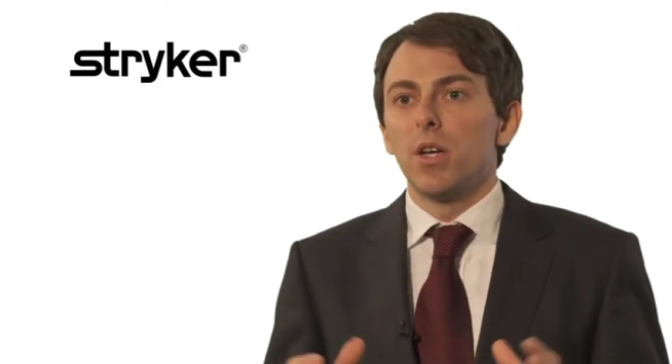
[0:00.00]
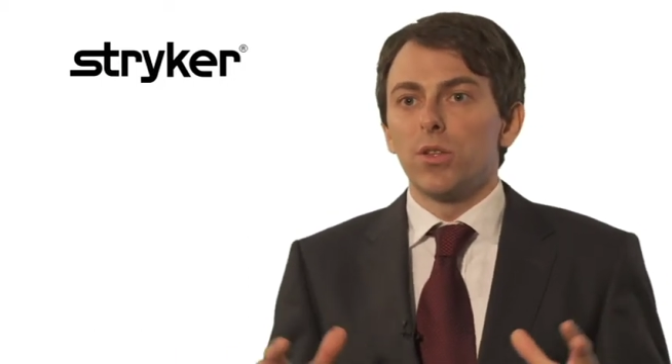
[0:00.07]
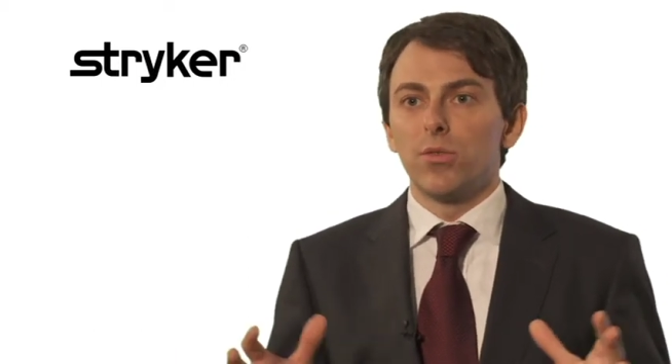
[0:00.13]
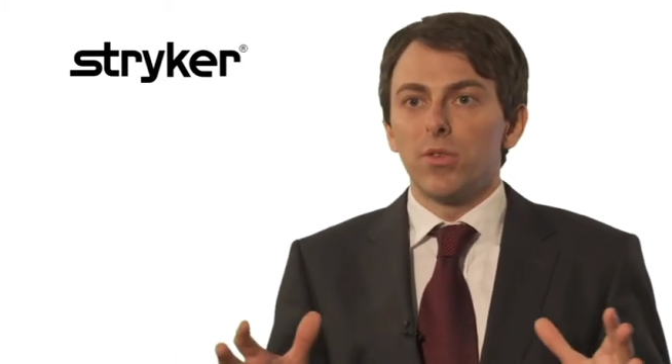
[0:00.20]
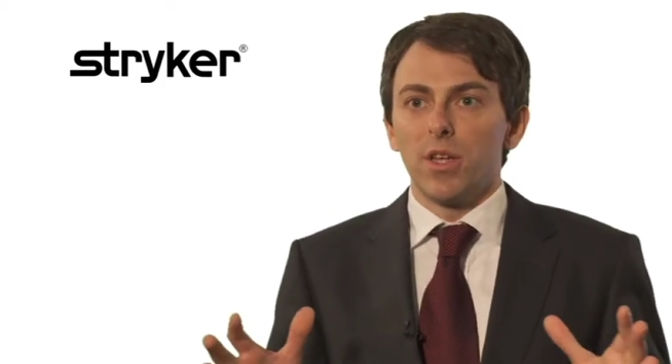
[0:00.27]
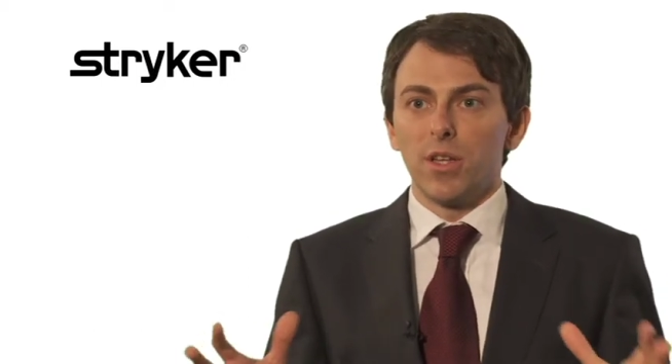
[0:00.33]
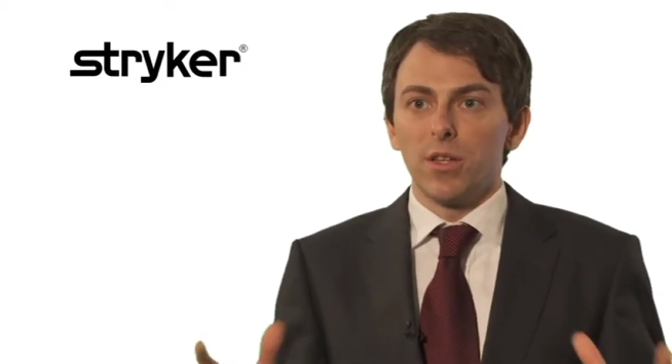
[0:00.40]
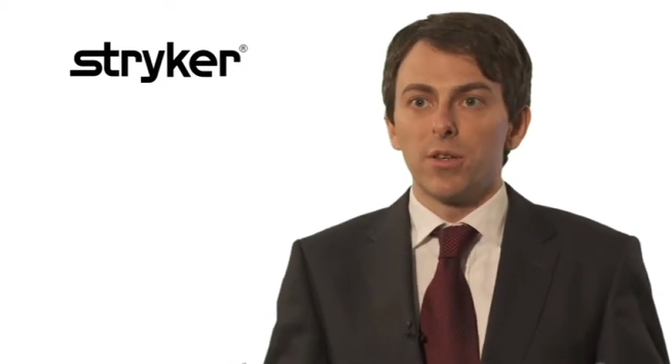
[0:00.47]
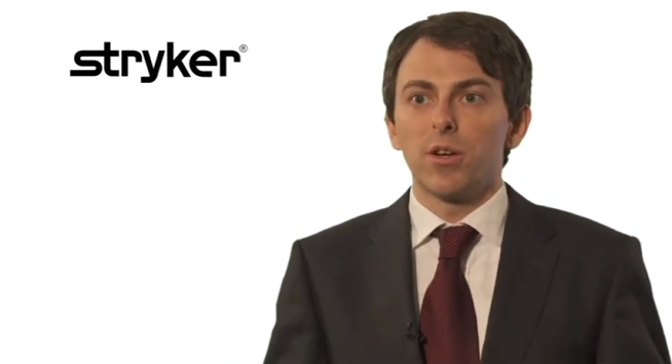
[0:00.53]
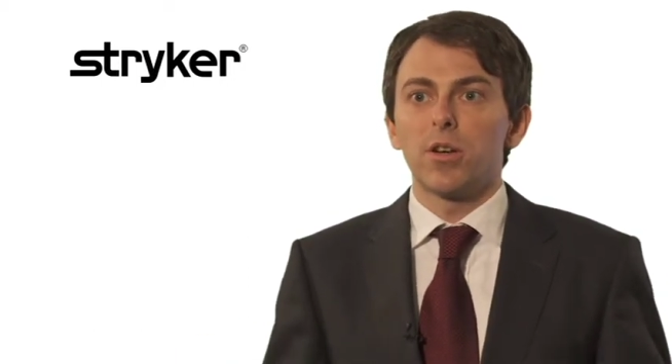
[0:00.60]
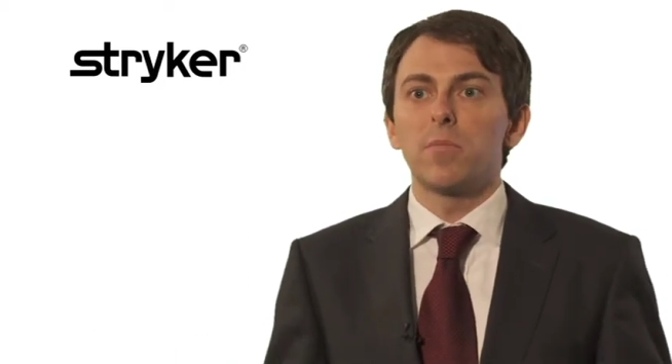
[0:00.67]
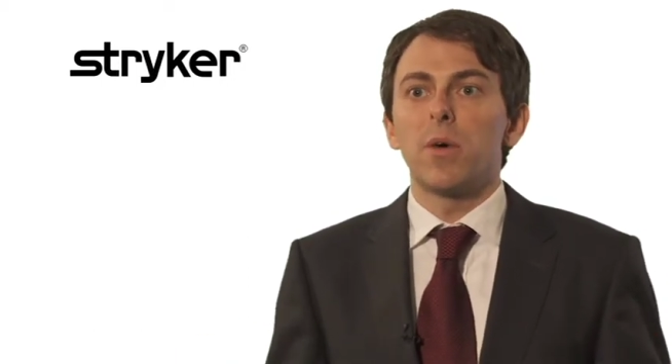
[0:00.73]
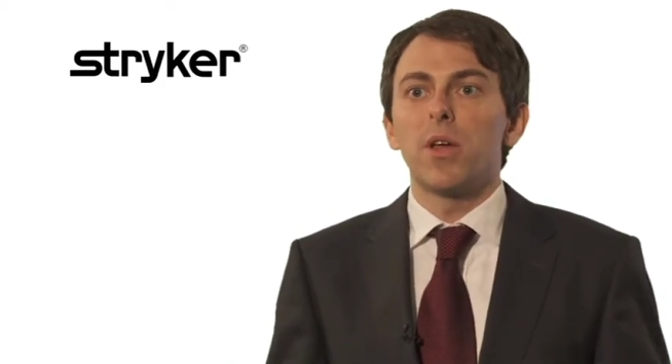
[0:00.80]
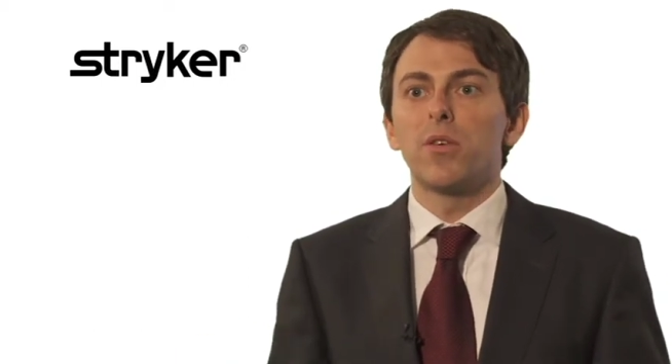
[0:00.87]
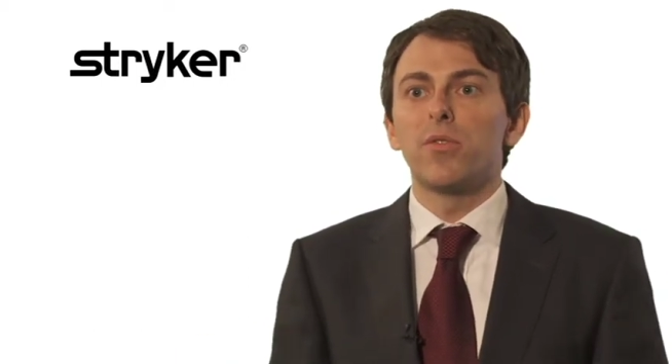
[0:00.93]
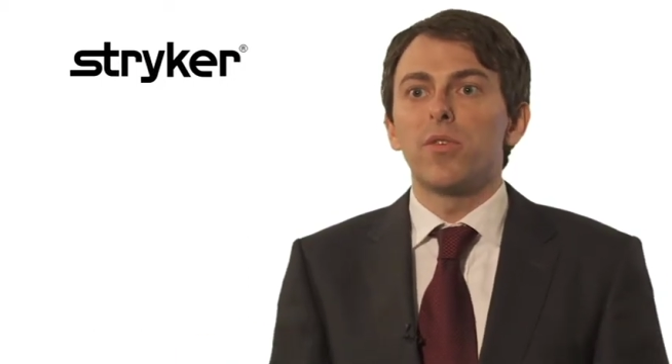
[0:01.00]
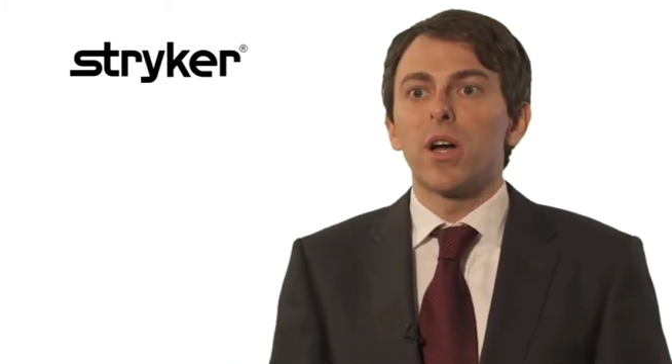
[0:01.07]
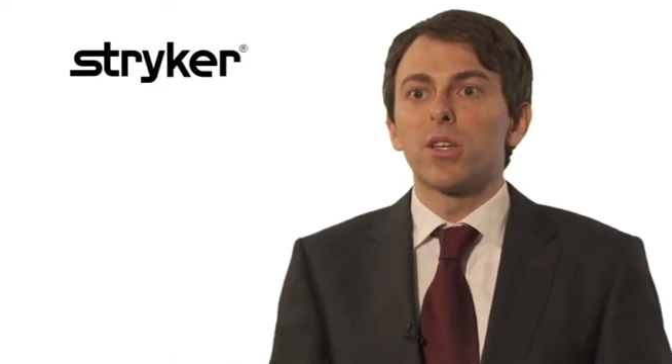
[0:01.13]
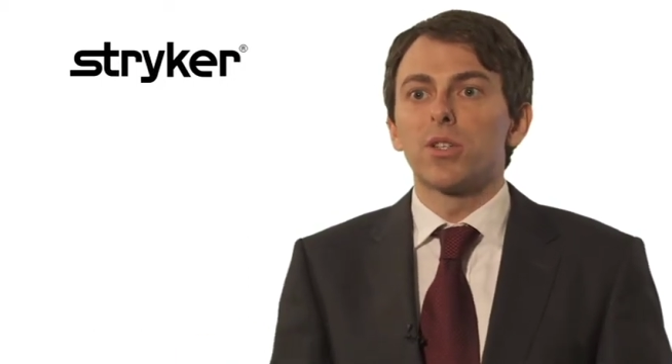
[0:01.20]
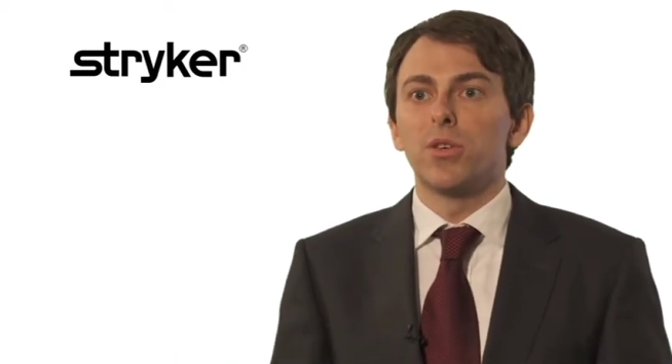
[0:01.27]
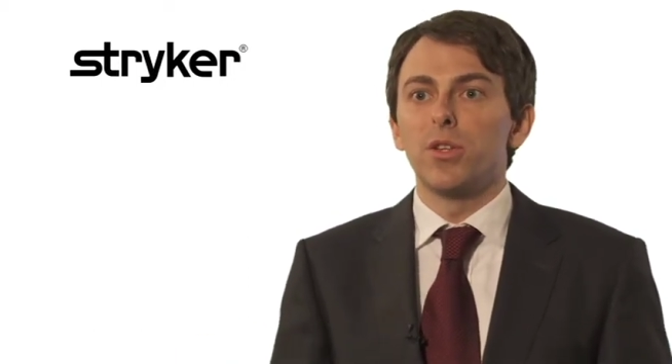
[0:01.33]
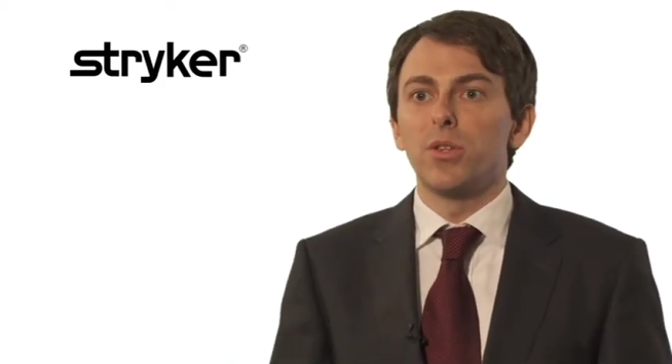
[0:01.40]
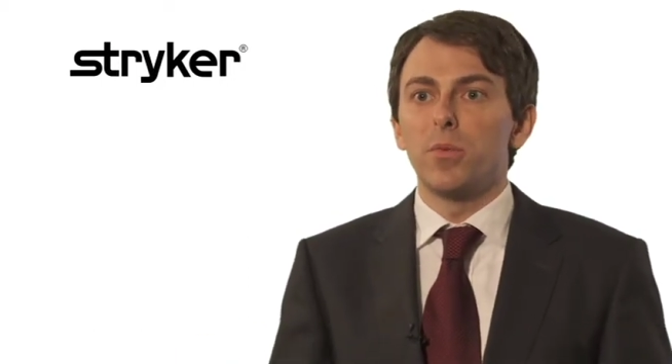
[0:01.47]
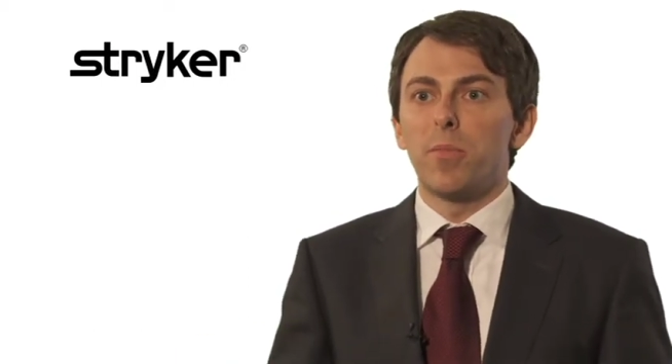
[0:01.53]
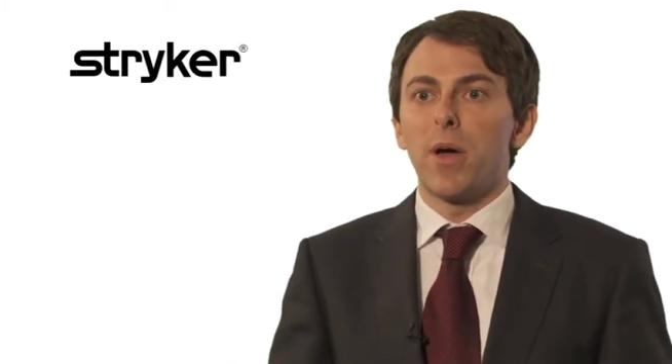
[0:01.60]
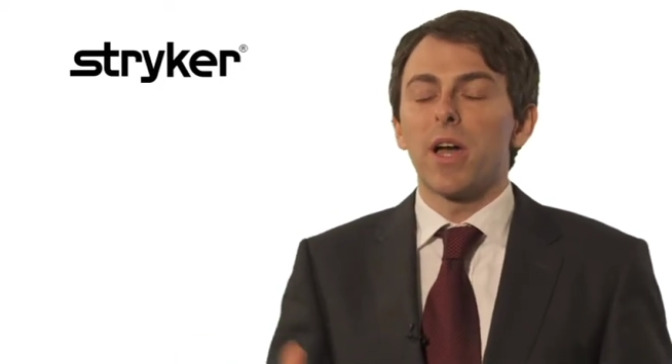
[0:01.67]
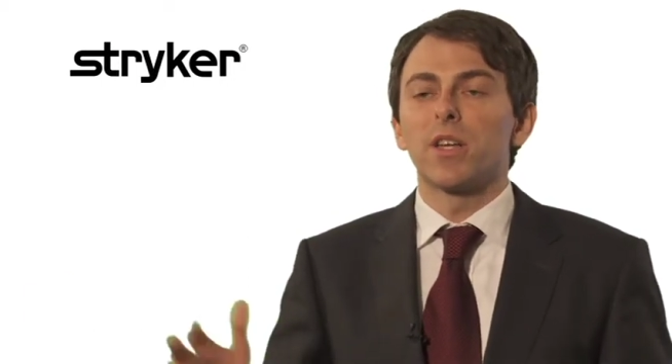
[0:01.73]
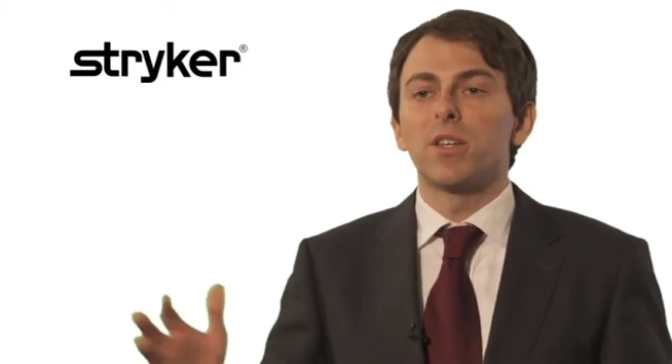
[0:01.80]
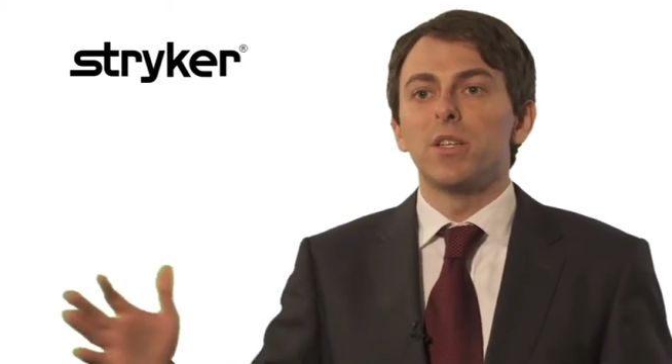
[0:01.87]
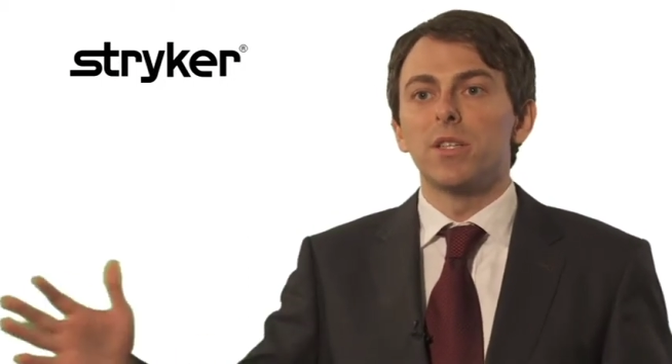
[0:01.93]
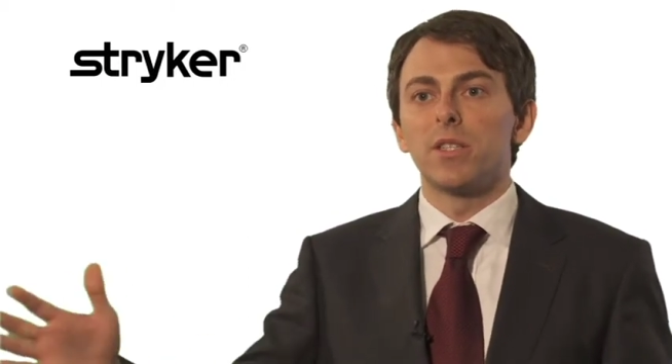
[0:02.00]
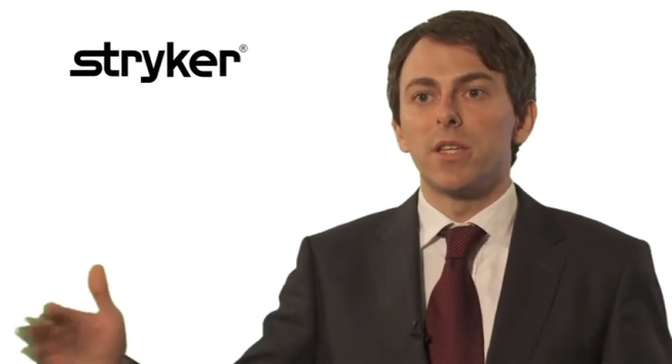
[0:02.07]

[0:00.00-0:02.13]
to the internal manufacturing to packaging,